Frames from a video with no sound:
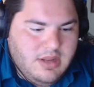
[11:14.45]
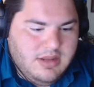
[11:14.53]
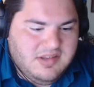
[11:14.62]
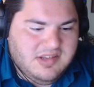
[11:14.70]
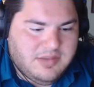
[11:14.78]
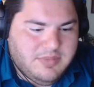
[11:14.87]

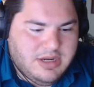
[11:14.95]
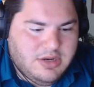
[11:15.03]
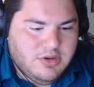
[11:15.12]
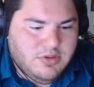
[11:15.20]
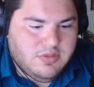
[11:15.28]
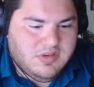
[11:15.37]
Somebody
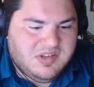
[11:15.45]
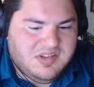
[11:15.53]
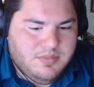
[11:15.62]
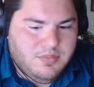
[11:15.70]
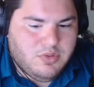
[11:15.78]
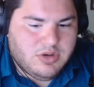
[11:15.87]
who's
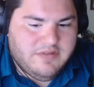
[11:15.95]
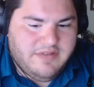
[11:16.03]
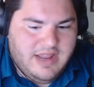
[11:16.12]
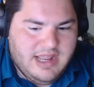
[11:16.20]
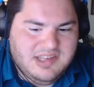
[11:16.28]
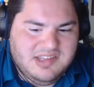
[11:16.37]
more
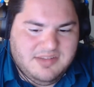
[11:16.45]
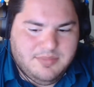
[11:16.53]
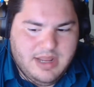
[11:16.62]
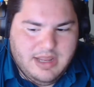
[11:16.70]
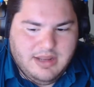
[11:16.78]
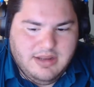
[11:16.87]
advanced
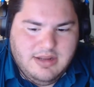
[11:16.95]
might